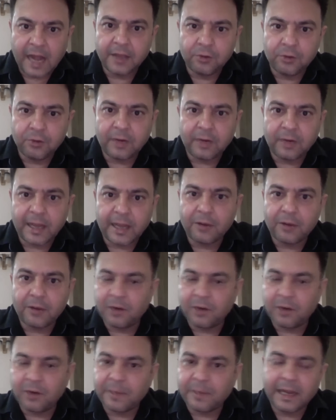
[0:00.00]
you and I
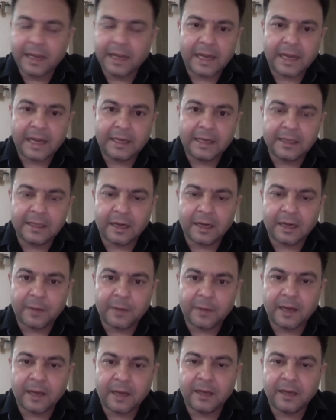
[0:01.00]
go and buy land in the
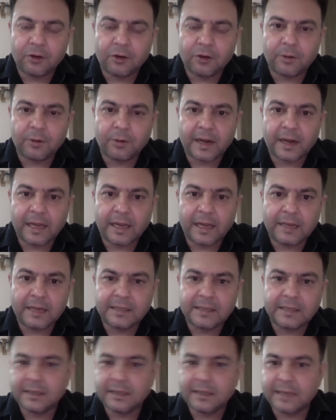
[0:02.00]
Andaman and Nicobar
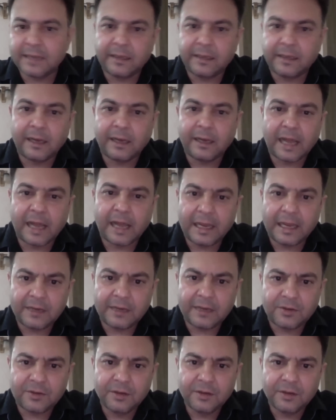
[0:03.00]
Islands, in the Sentinel
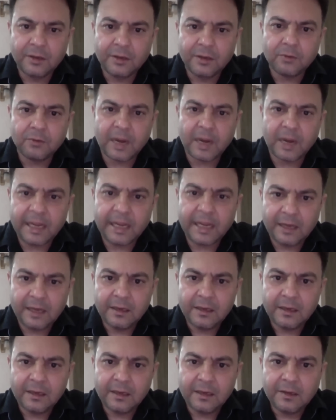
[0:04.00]
Islands? Why?
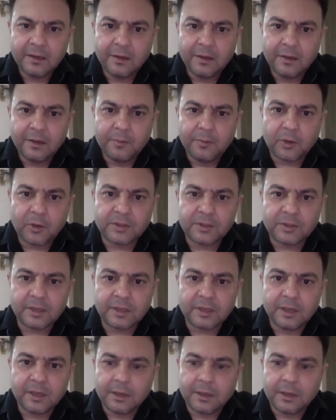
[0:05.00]
Because
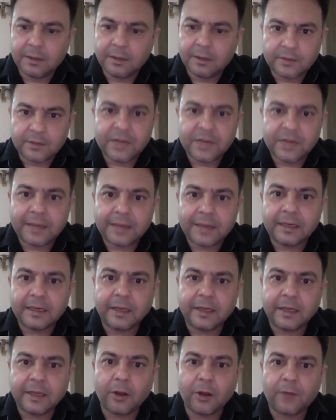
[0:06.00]
the
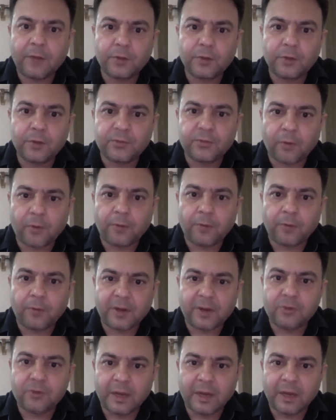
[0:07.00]
sanctity of those
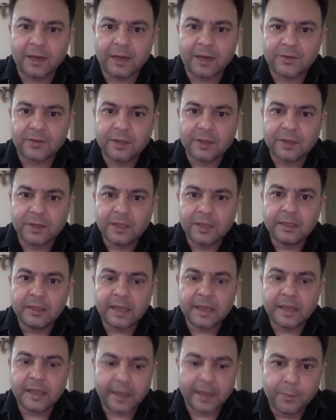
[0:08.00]
forest dwellers,
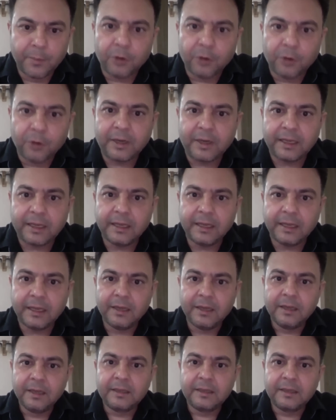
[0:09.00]
their immunity,
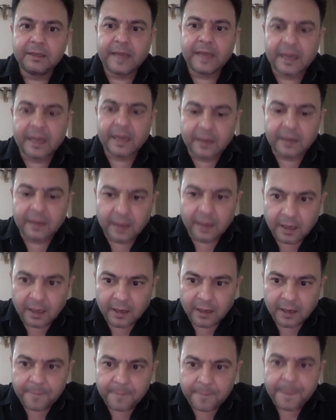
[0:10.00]
their
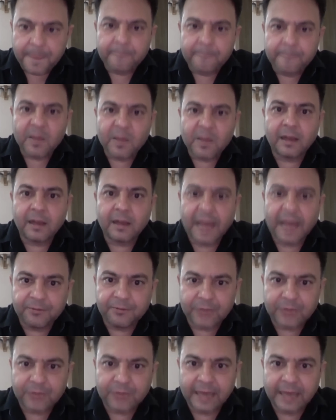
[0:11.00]

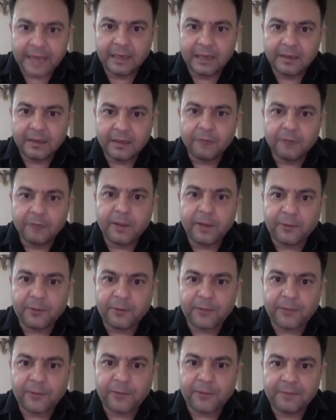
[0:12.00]
lifestyle, way
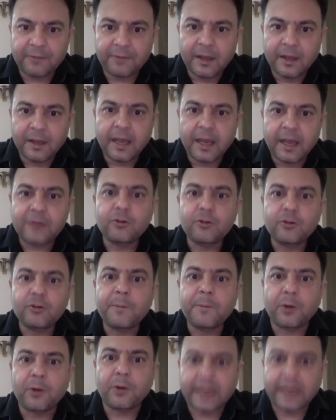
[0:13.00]
of life has to
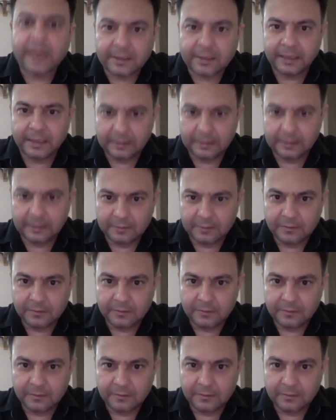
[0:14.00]
be protected